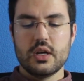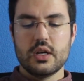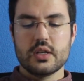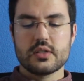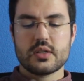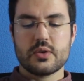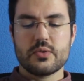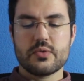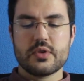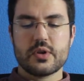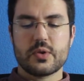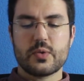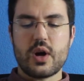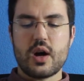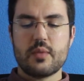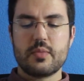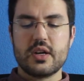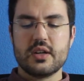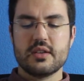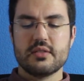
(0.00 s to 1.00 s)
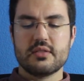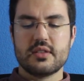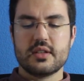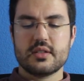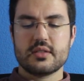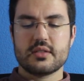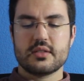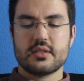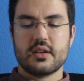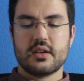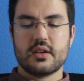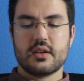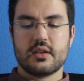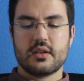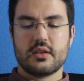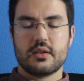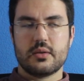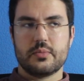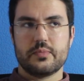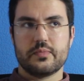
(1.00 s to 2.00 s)
So the grammar in this
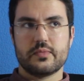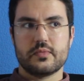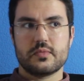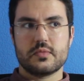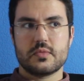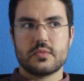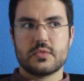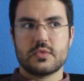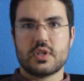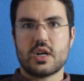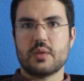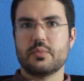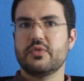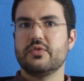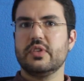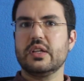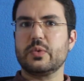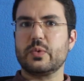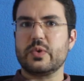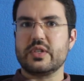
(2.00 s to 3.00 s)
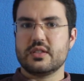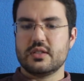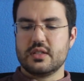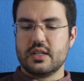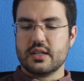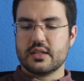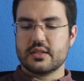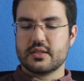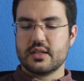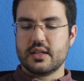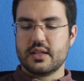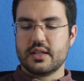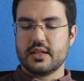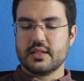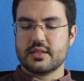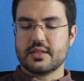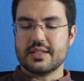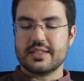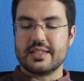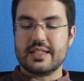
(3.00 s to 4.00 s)
type of linguistics
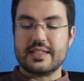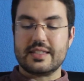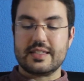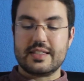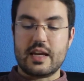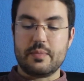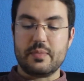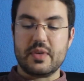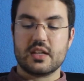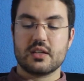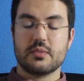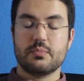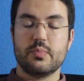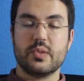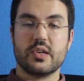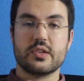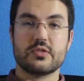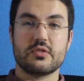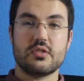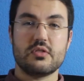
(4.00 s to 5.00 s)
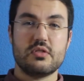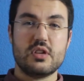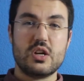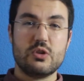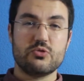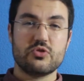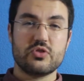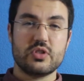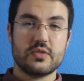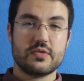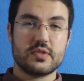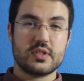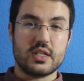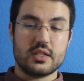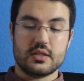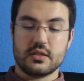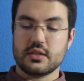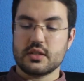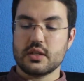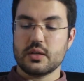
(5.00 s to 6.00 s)
is systemic because the notion of
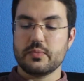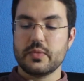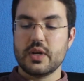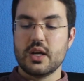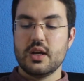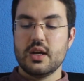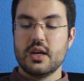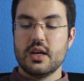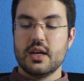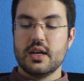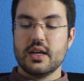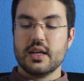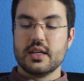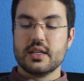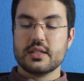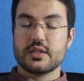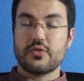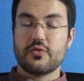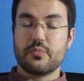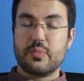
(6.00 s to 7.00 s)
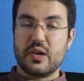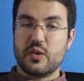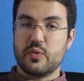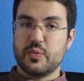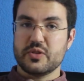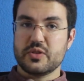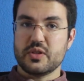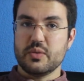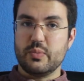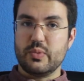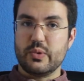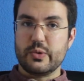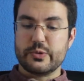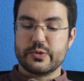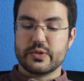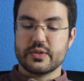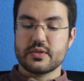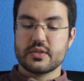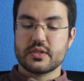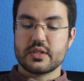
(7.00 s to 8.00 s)
system is of paramount
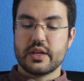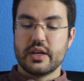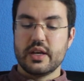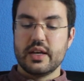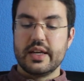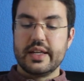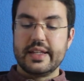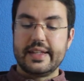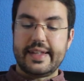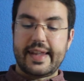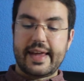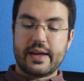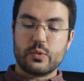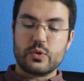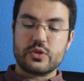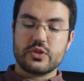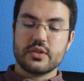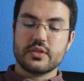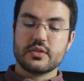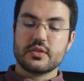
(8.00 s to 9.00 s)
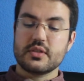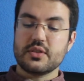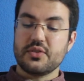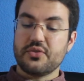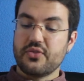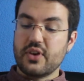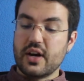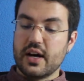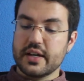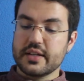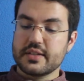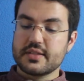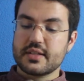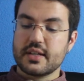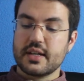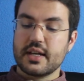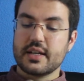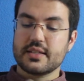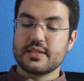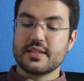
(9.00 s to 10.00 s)
importance. Language is defined
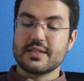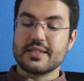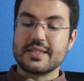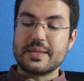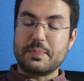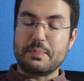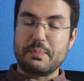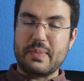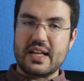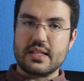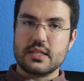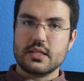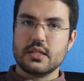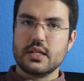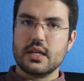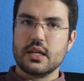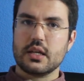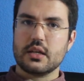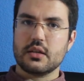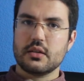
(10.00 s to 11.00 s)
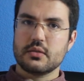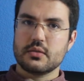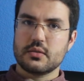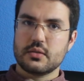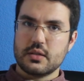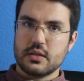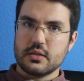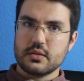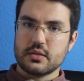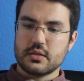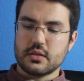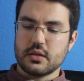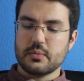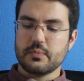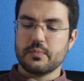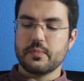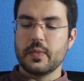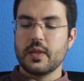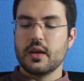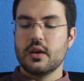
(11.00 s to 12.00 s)
as a semantic
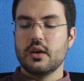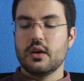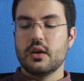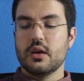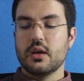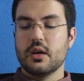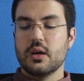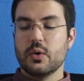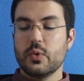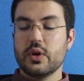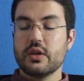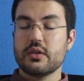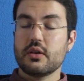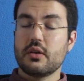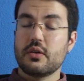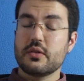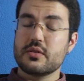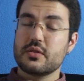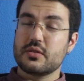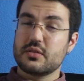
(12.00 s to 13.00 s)
system with other